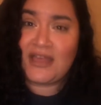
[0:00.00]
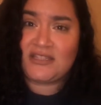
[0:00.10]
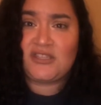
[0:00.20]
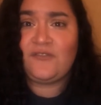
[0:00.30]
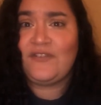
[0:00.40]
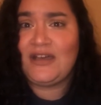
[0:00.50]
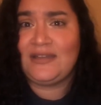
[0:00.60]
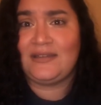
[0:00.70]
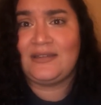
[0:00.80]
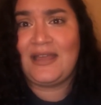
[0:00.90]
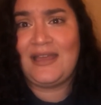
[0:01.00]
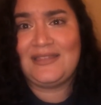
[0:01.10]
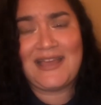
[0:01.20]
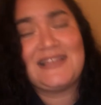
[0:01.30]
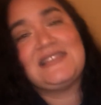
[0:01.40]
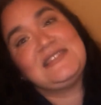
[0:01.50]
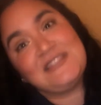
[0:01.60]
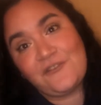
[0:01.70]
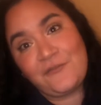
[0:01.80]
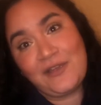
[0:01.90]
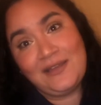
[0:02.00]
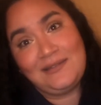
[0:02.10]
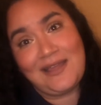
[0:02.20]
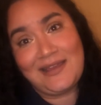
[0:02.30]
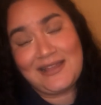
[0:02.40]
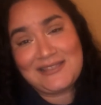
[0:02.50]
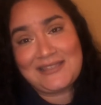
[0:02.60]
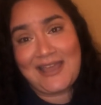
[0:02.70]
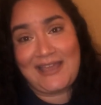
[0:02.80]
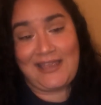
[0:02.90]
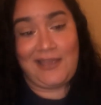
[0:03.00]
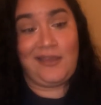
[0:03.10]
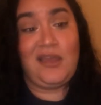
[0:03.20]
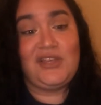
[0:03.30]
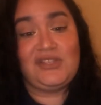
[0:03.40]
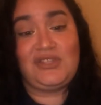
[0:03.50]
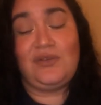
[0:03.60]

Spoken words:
that's fun and that is different and exciting.